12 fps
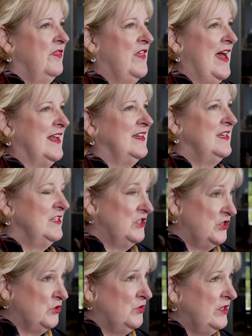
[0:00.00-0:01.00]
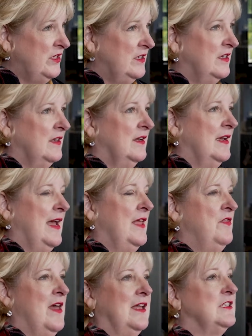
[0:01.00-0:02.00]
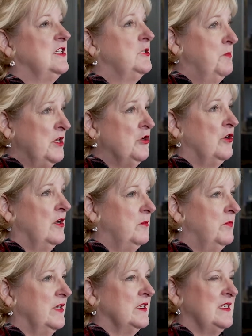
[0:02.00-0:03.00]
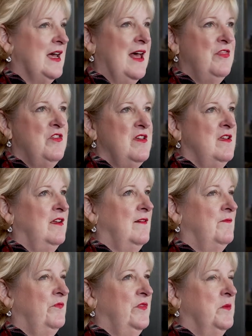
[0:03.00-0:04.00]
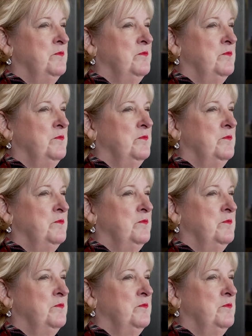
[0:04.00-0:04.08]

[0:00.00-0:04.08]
that history and that spirit, because I think the